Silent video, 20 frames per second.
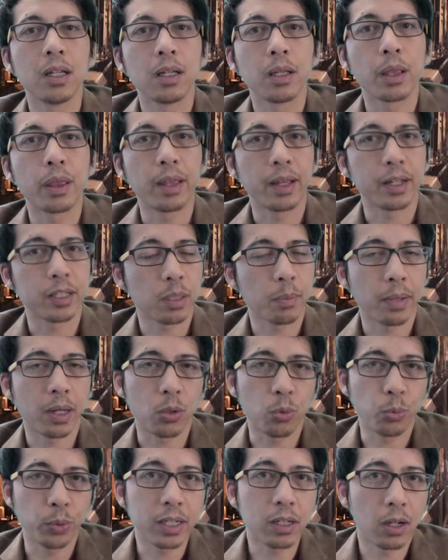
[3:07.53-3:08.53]
things
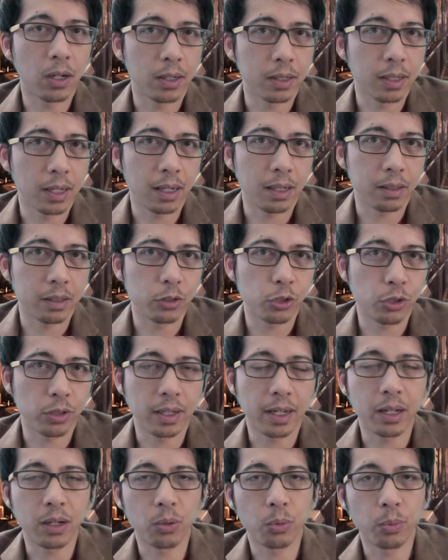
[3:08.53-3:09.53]
about recall knowledge and
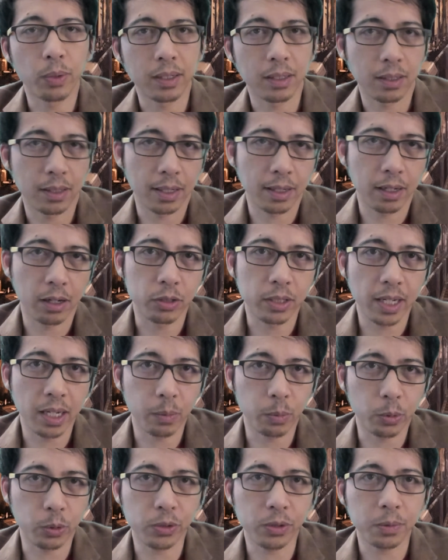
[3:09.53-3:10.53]
how to run it at our
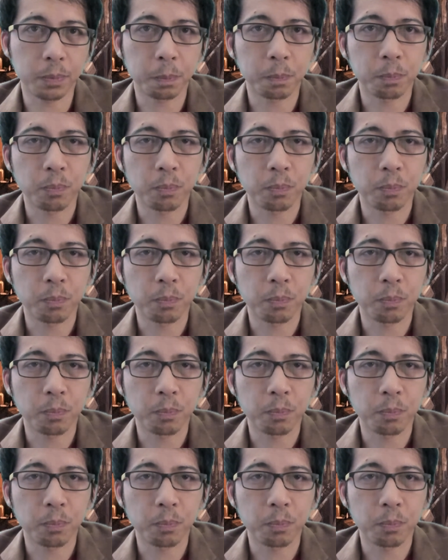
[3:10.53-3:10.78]
tables.